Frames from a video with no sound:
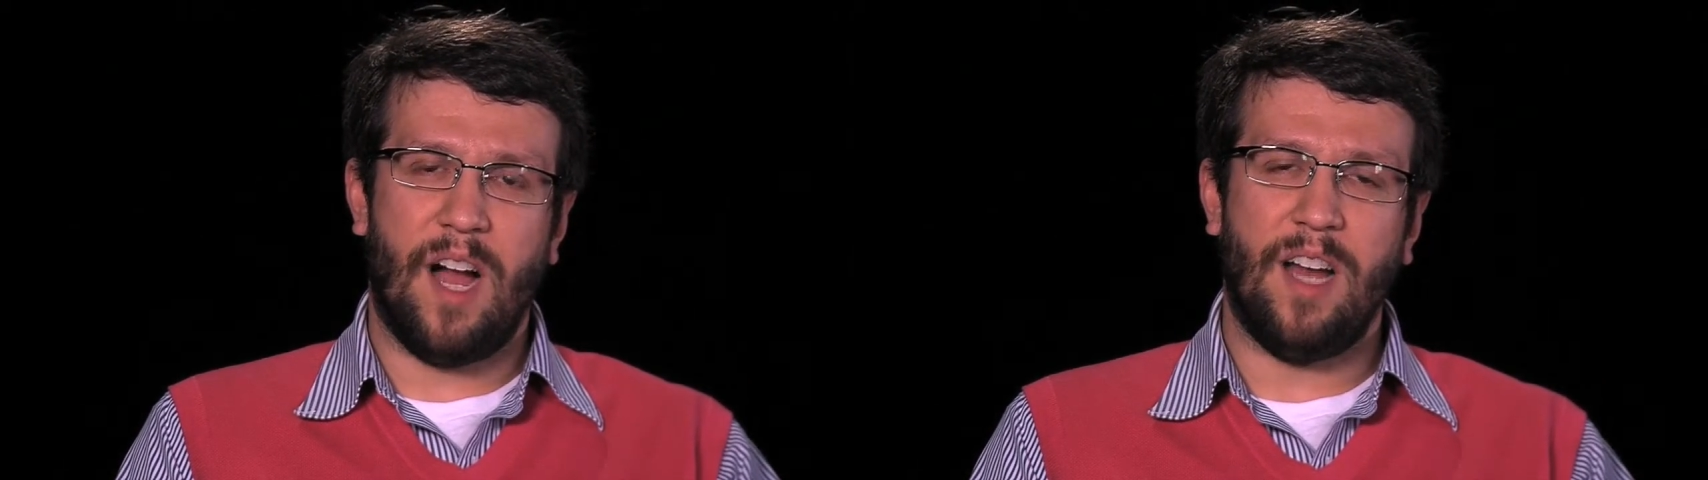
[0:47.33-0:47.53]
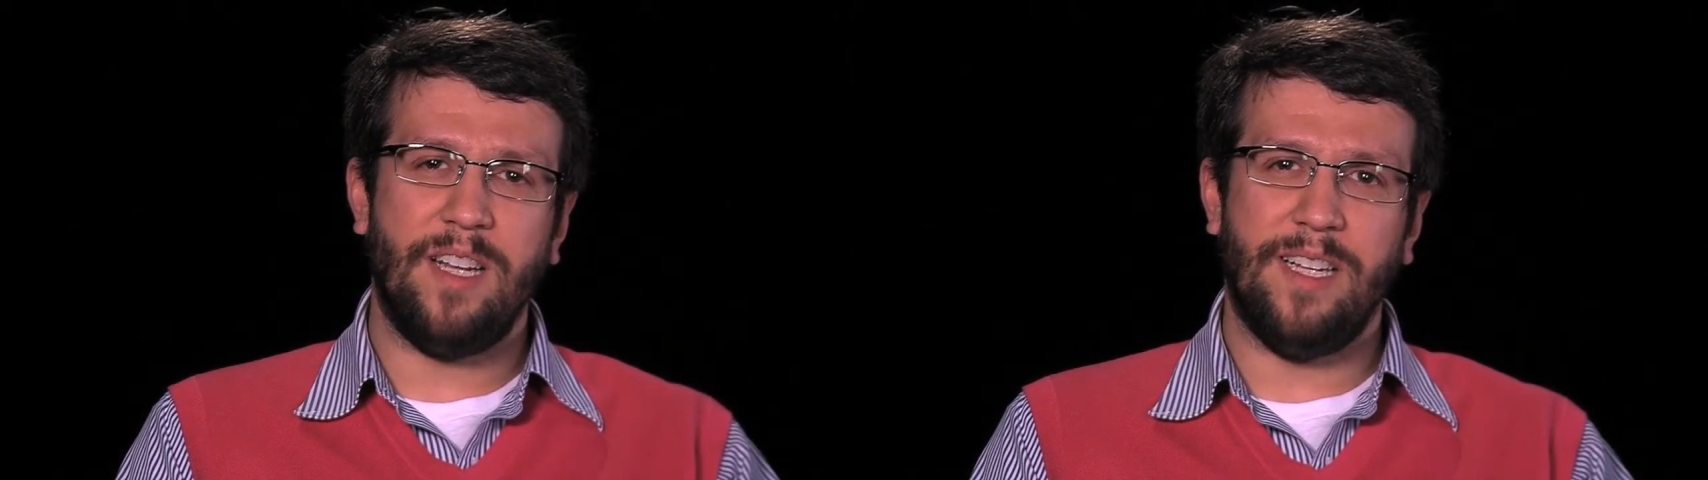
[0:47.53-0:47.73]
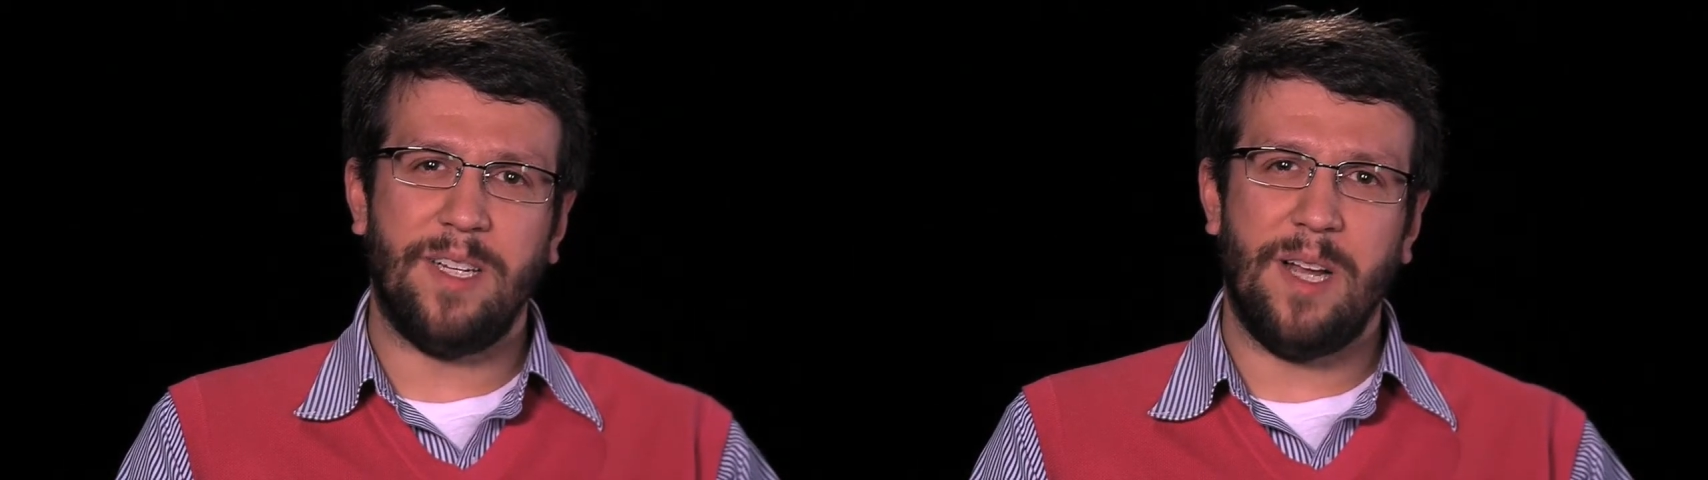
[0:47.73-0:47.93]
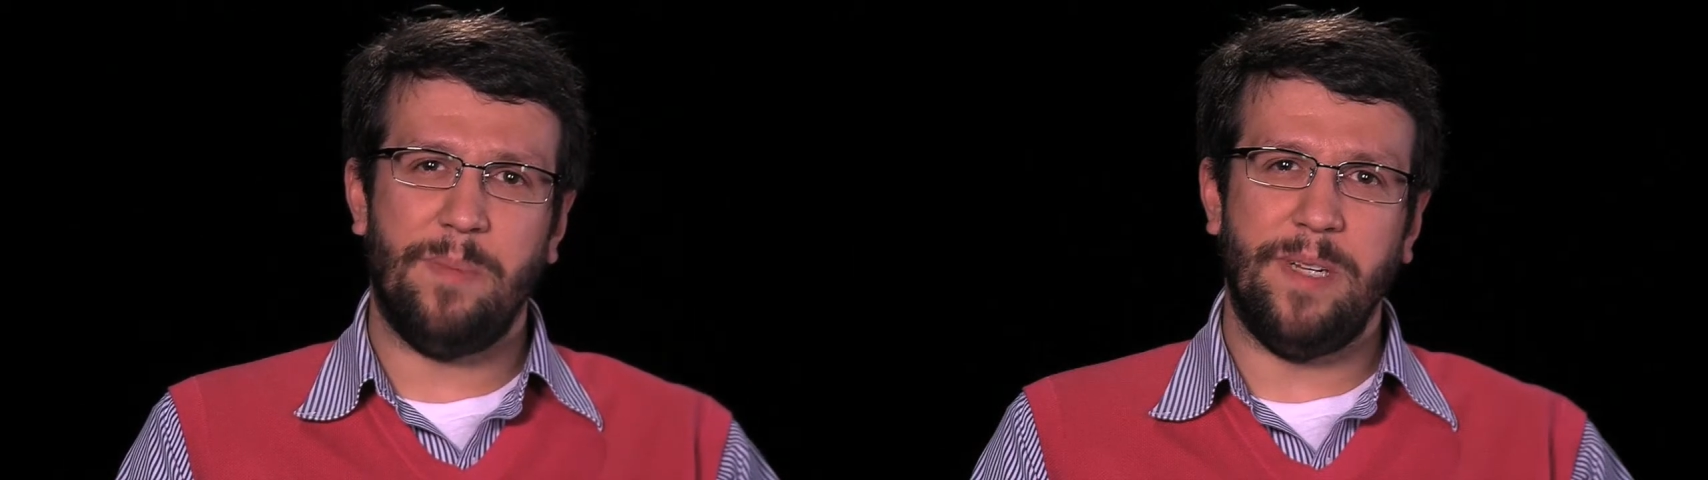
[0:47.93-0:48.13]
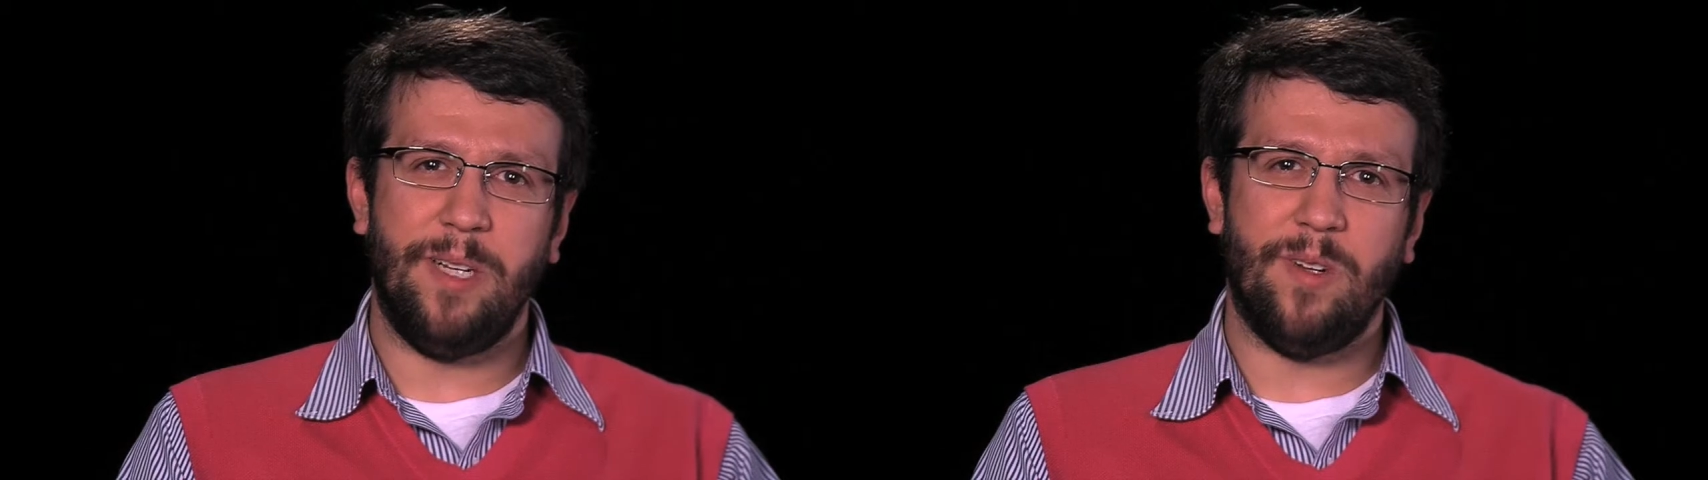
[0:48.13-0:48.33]
content a
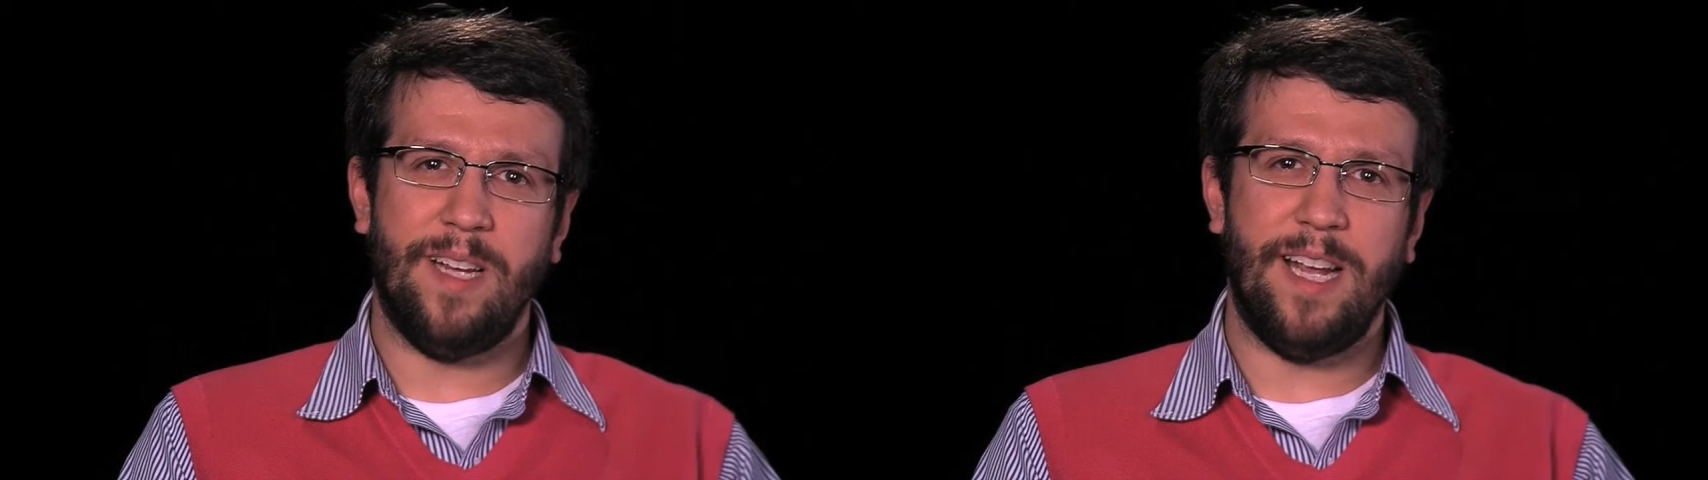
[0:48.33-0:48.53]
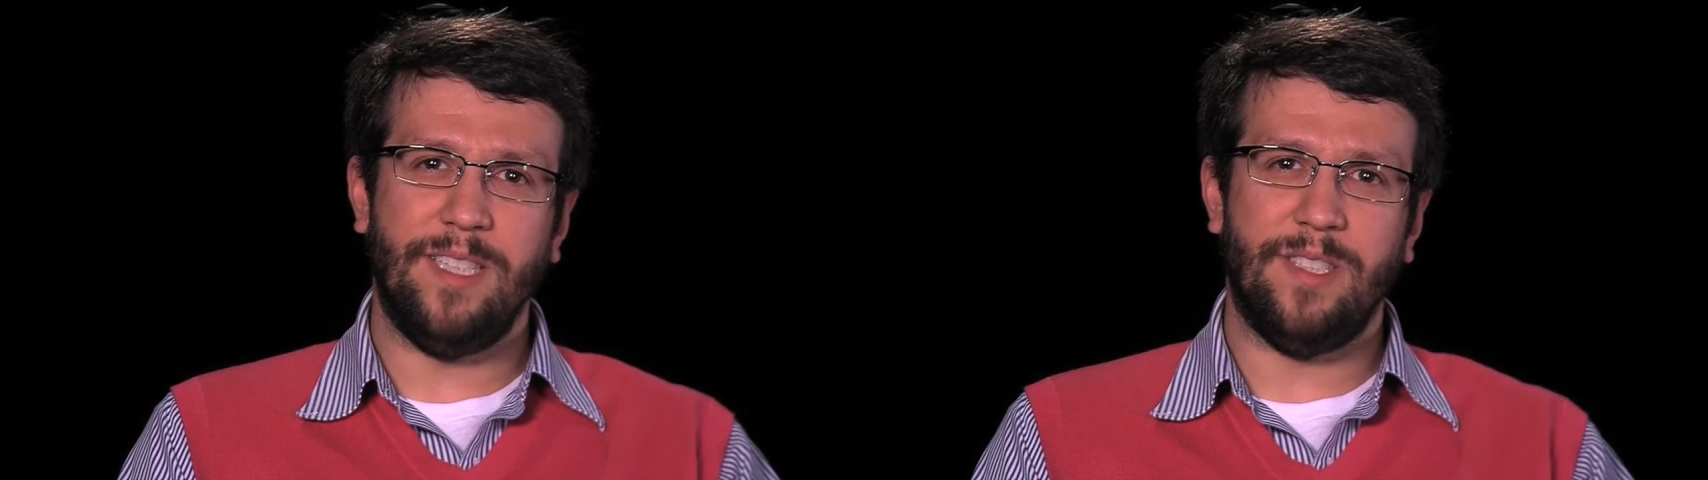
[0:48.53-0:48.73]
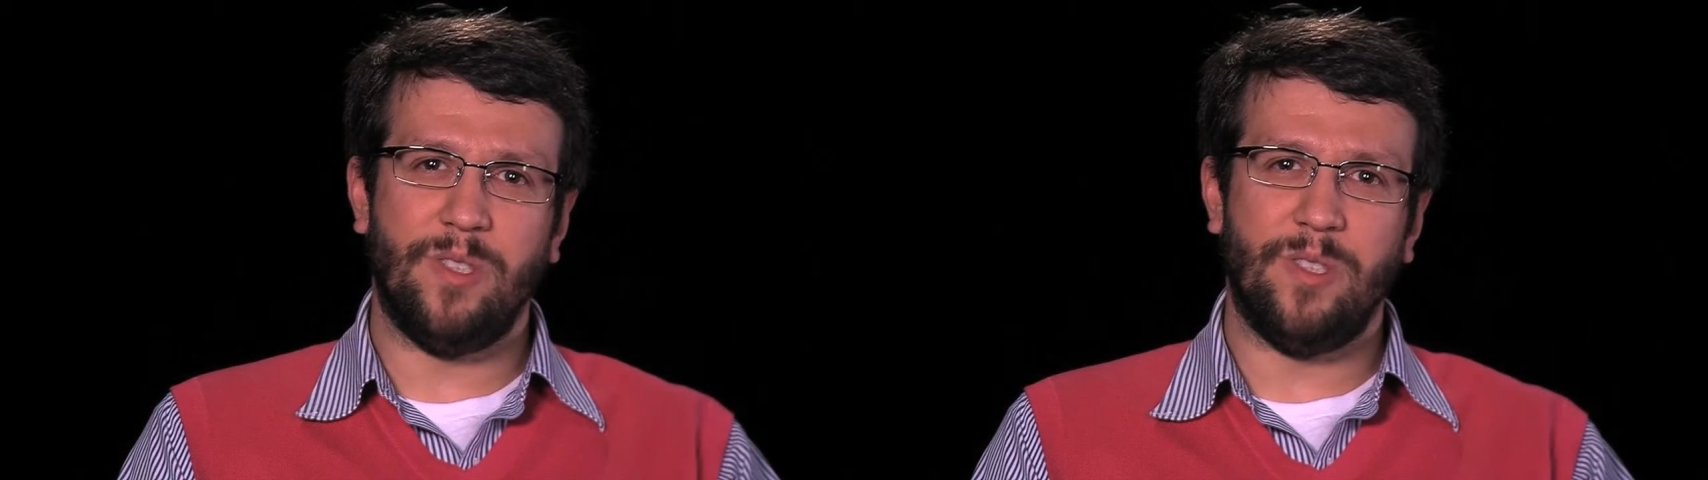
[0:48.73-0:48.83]
company creates